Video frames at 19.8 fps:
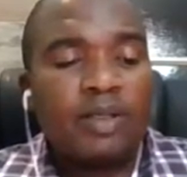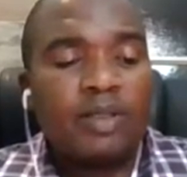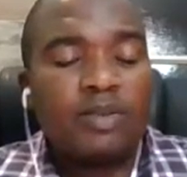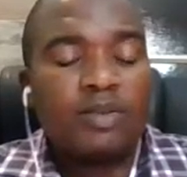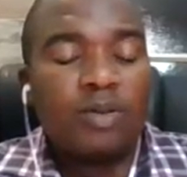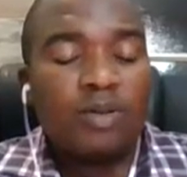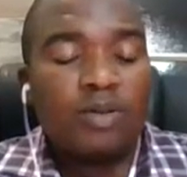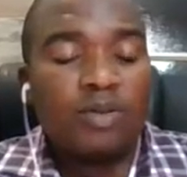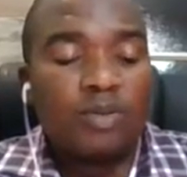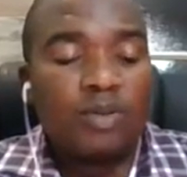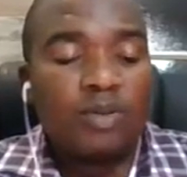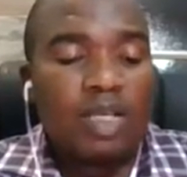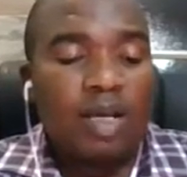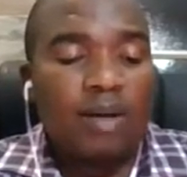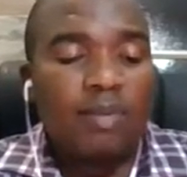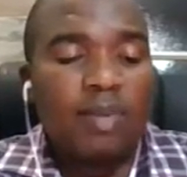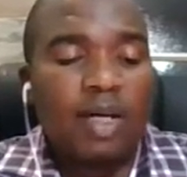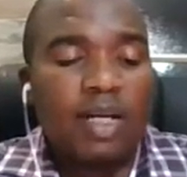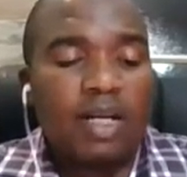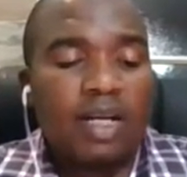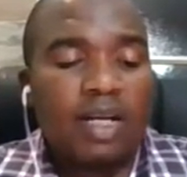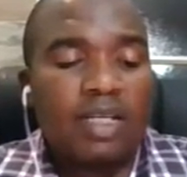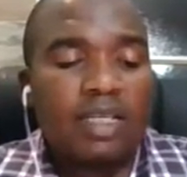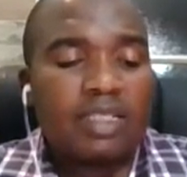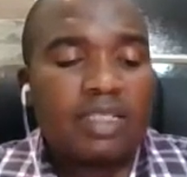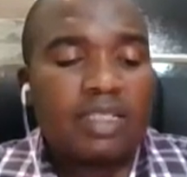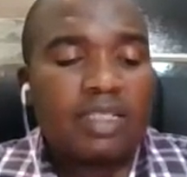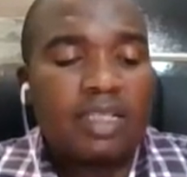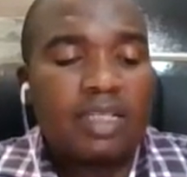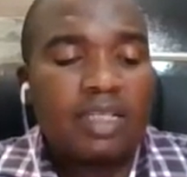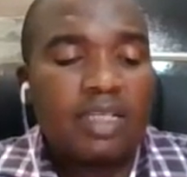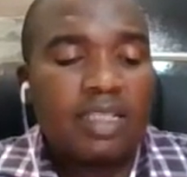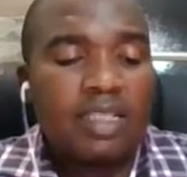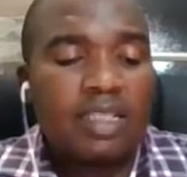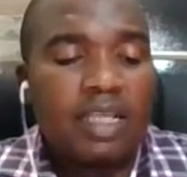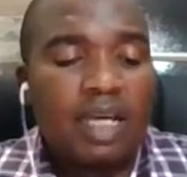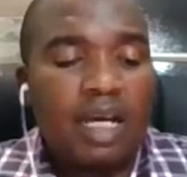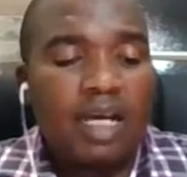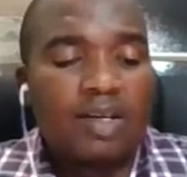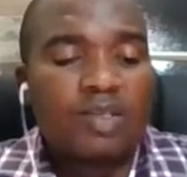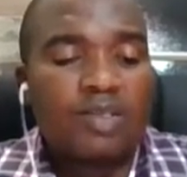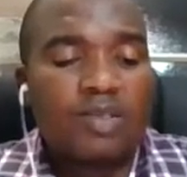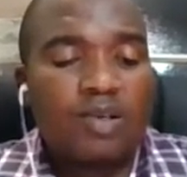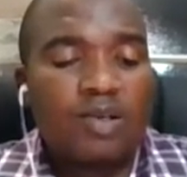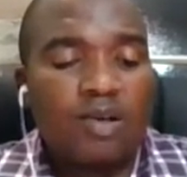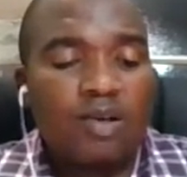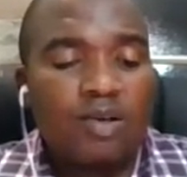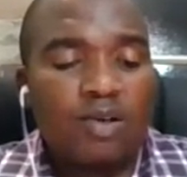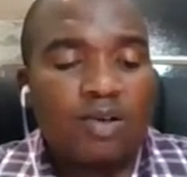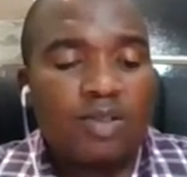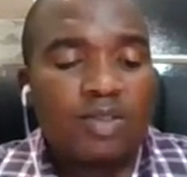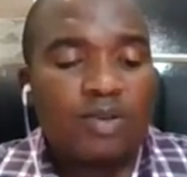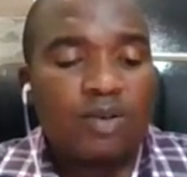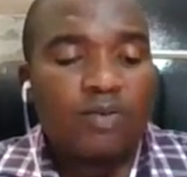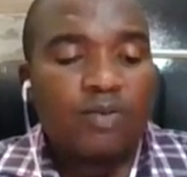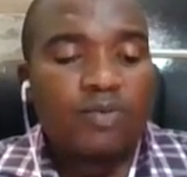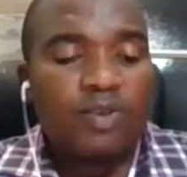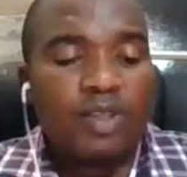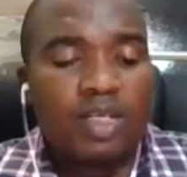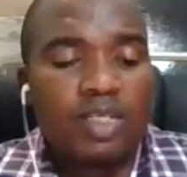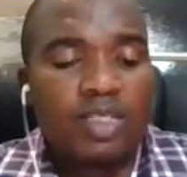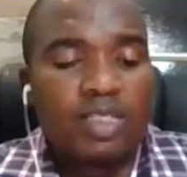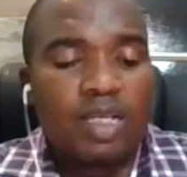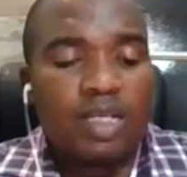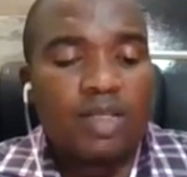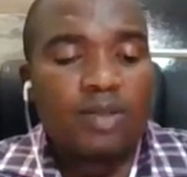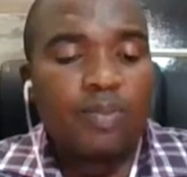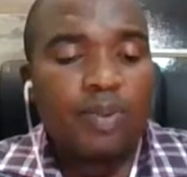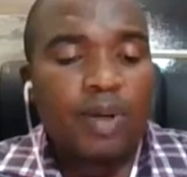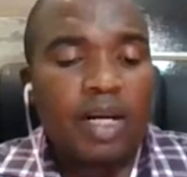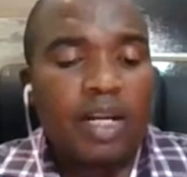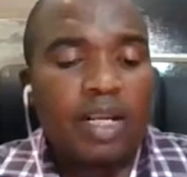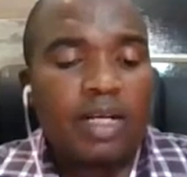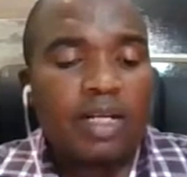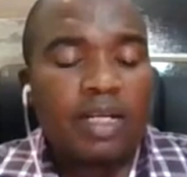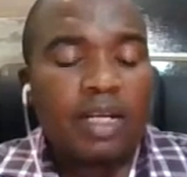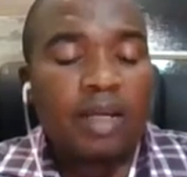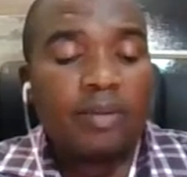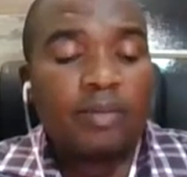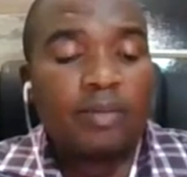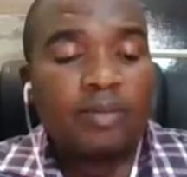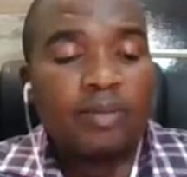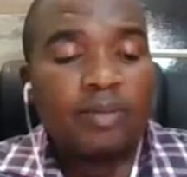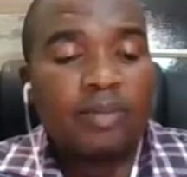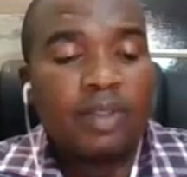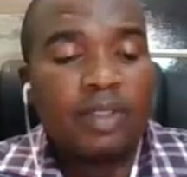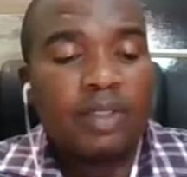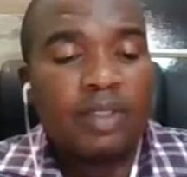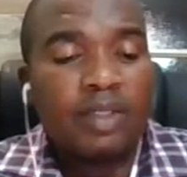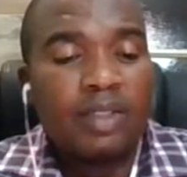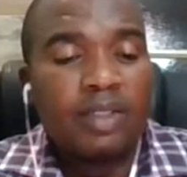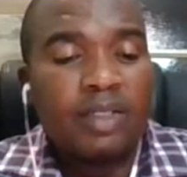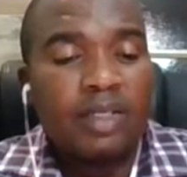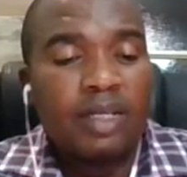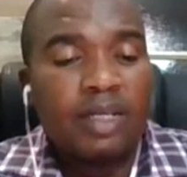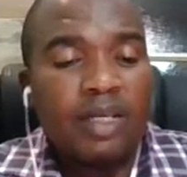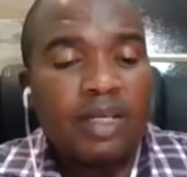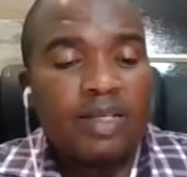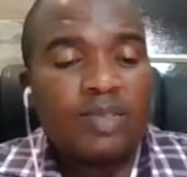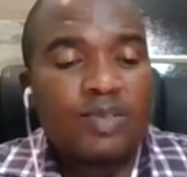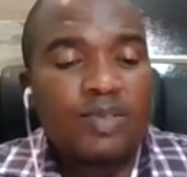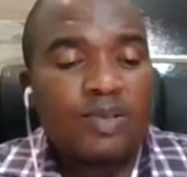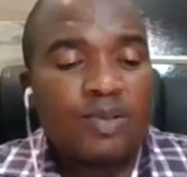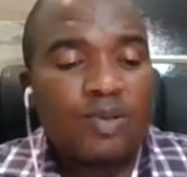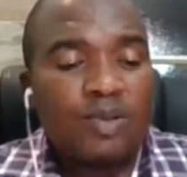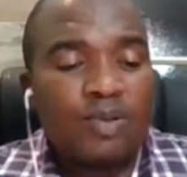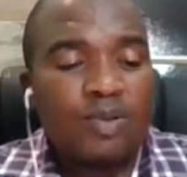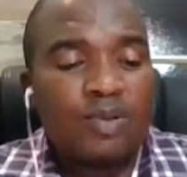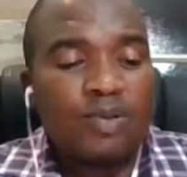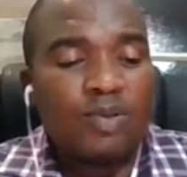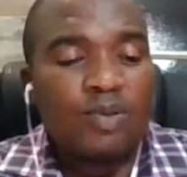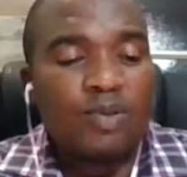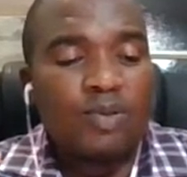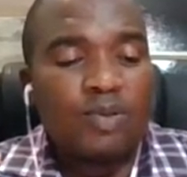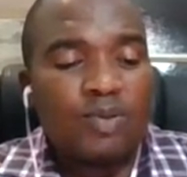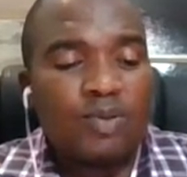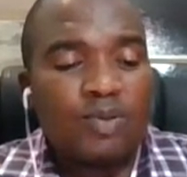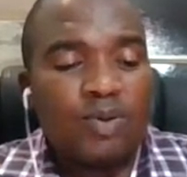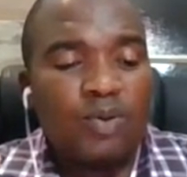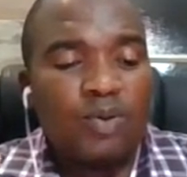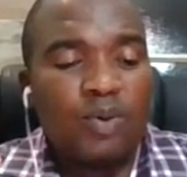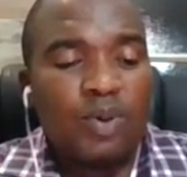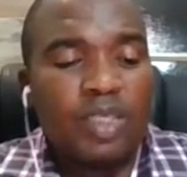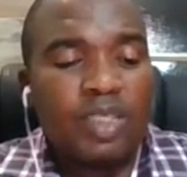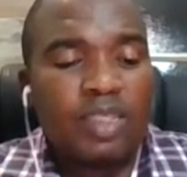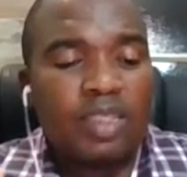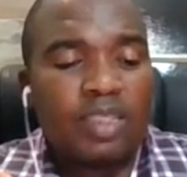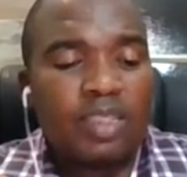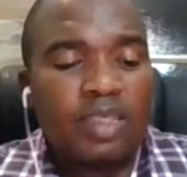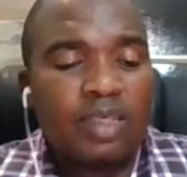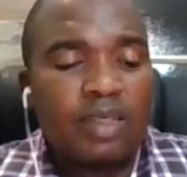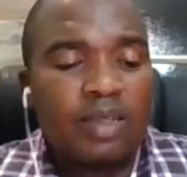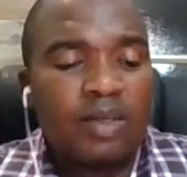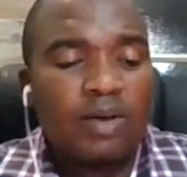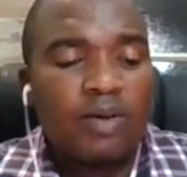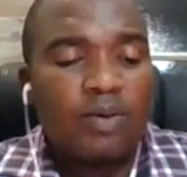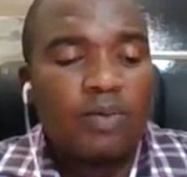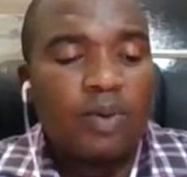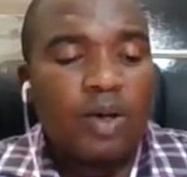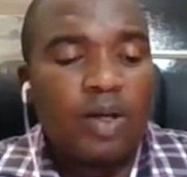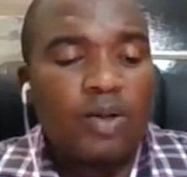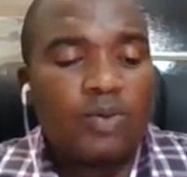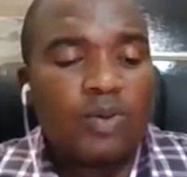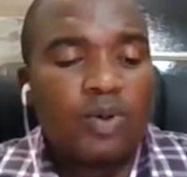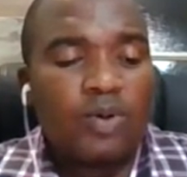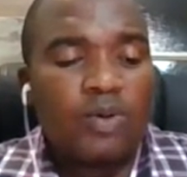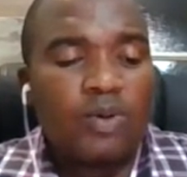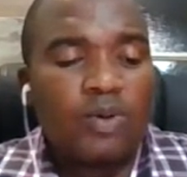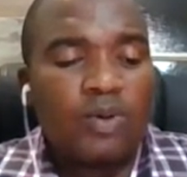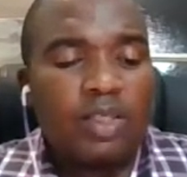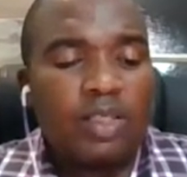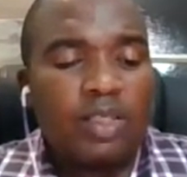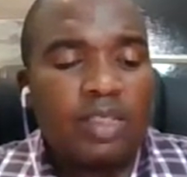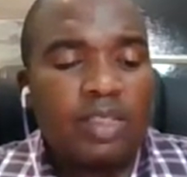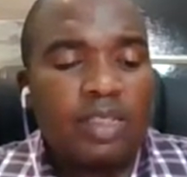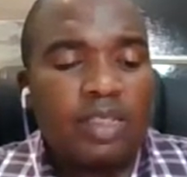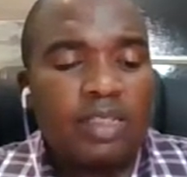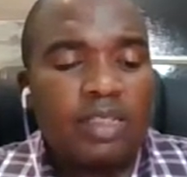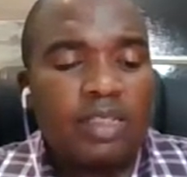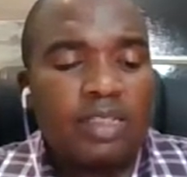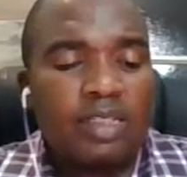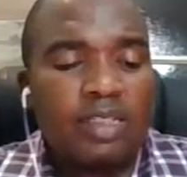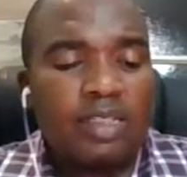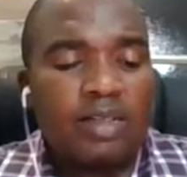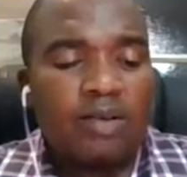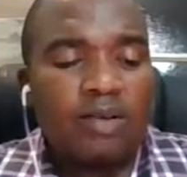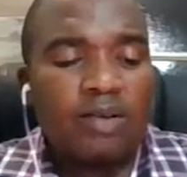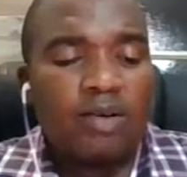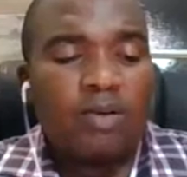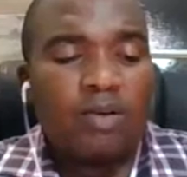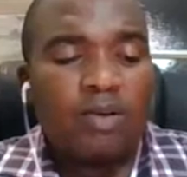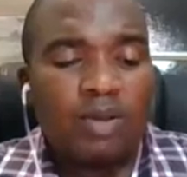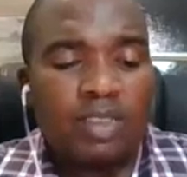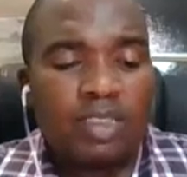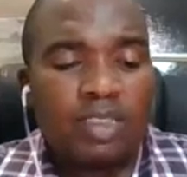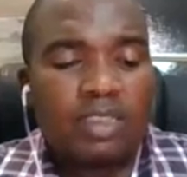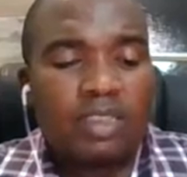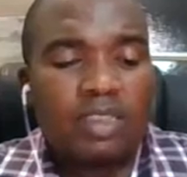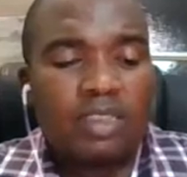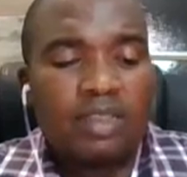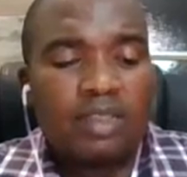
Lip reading: So to summarize, the axiology of the research paradigm has to do with what we call the teleology